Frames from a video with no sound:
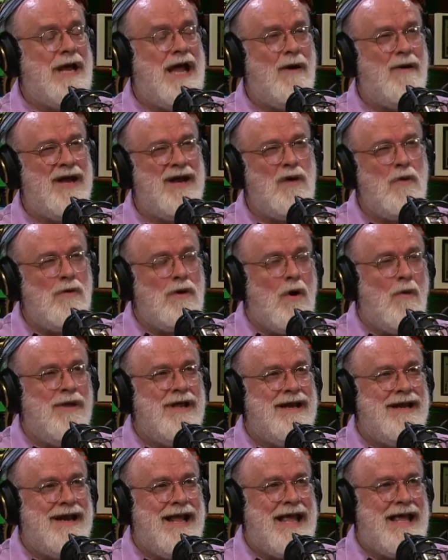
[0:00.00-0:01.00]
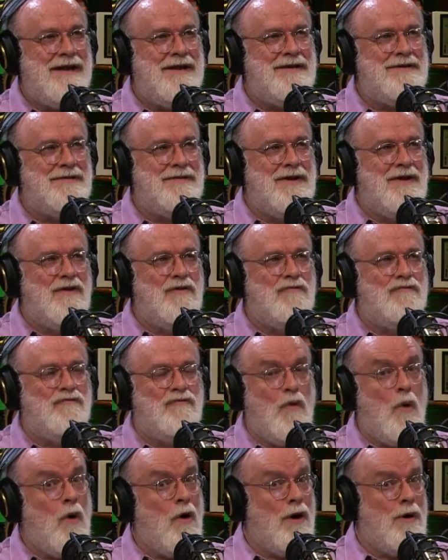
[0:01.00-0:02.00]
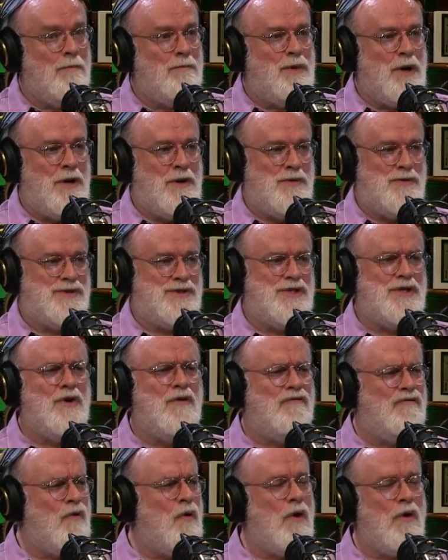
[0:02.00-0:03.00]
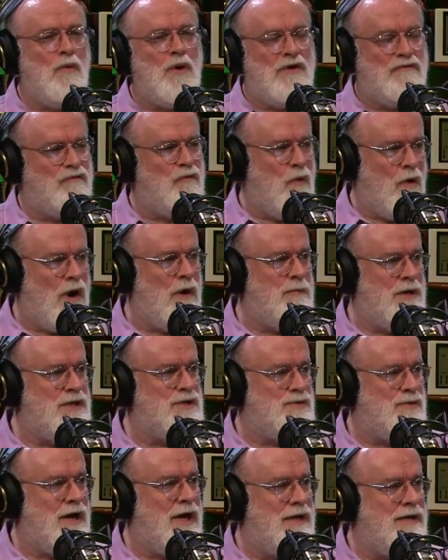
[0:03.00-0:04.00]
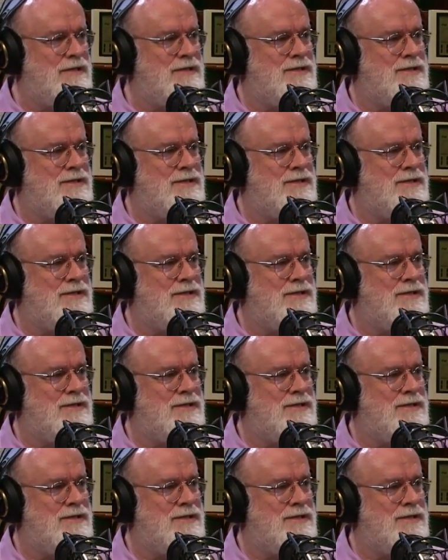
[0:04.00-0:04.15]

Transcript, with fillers: Now, I don't go in and edit forum posts. You know, for what a forum is, right?